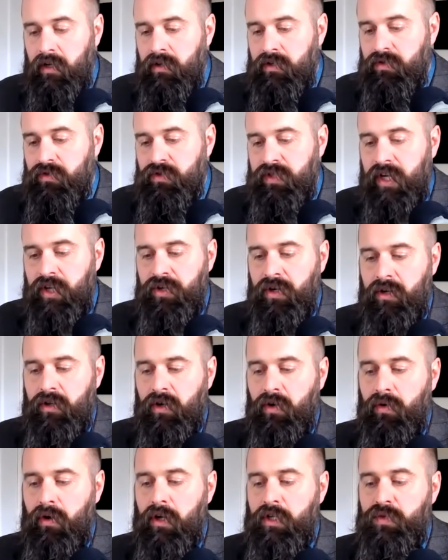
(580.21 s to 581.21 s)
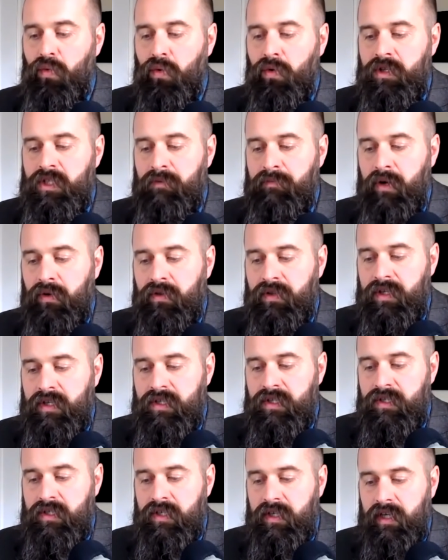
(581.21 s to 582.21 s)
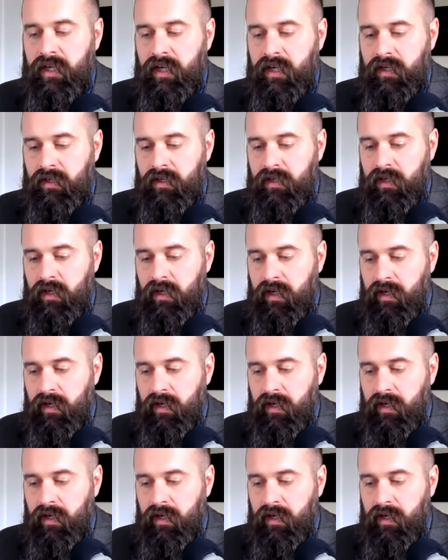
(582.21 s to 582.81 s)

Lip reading: So St. John of the Cross warns about this in